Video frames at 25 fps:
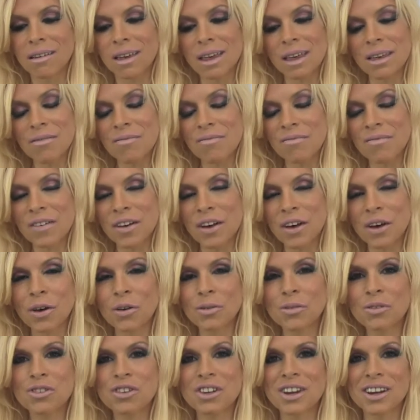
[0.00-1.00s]

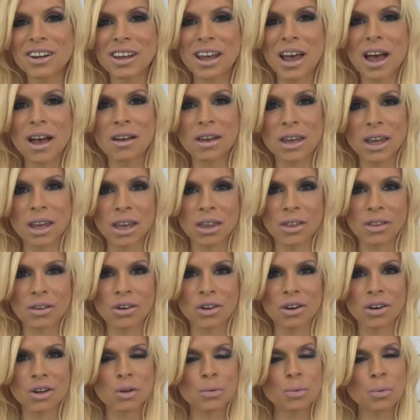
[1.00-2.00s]
info, check out
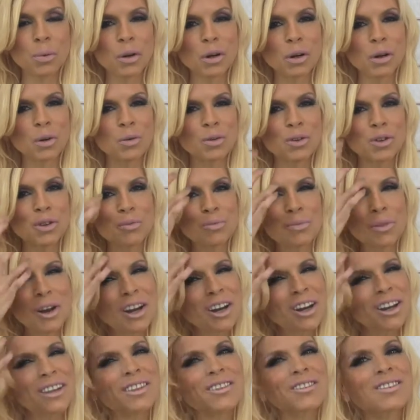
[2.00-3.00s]
either Twitter, which I'm
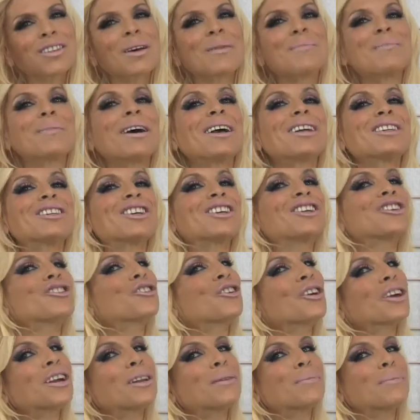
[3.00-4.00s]
not on there that much. I
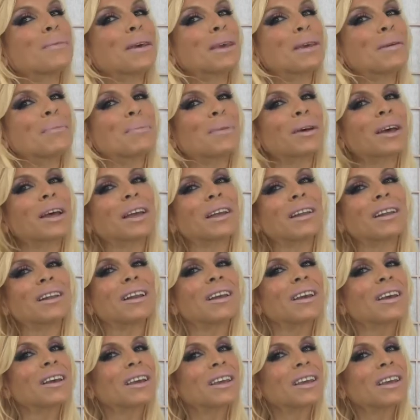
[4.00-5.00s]
try to be, but
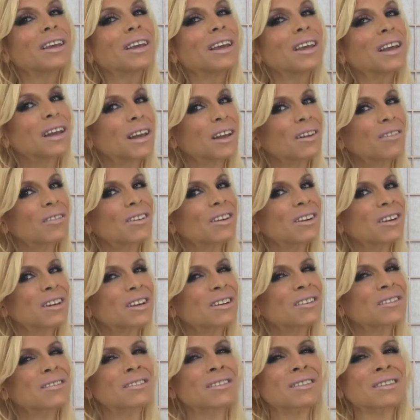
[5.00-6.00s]
you never
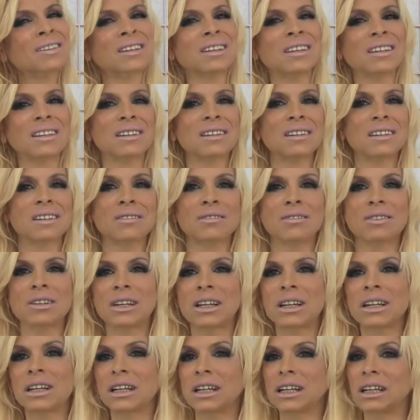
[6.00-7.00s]
know. That could
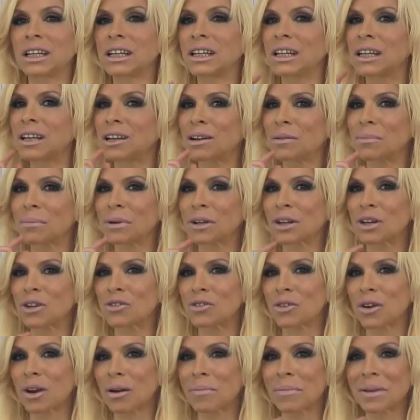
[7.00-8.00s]
create a little bit of
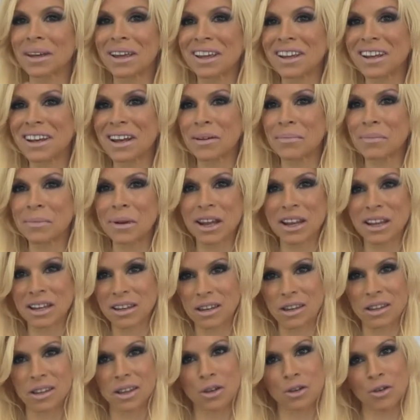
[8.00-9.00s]
drama, and I'm not
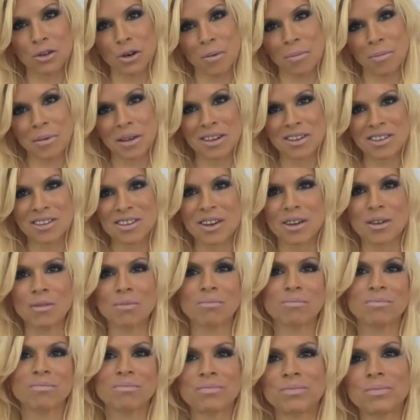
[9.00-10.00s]
into the drama. So,
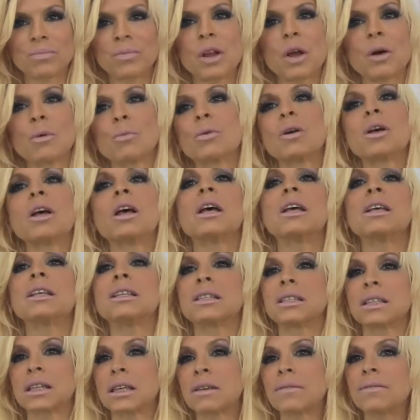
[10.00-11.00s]
no.
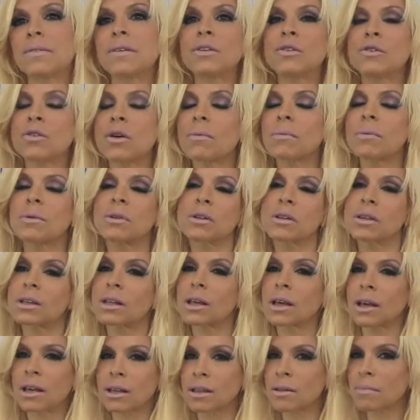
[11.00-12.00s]
Save your drama to the
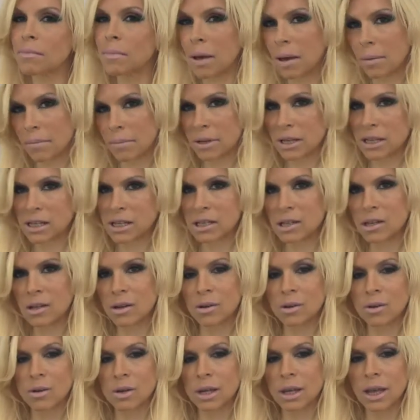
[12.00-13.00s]
other month.
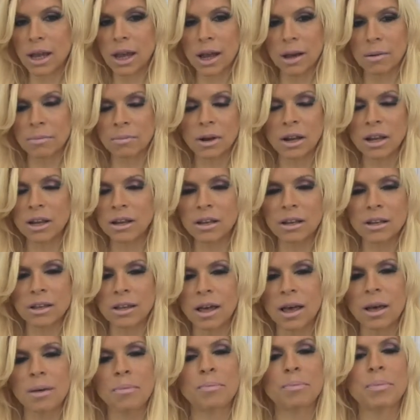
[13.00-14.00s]
So, yeah, I'm not into
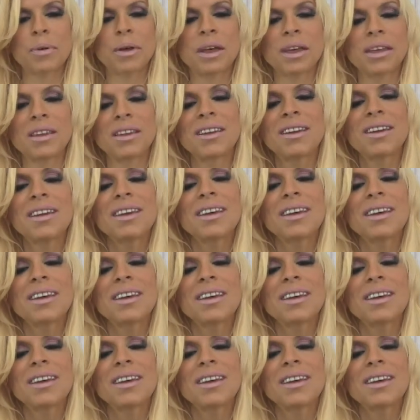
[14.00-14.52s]
that. But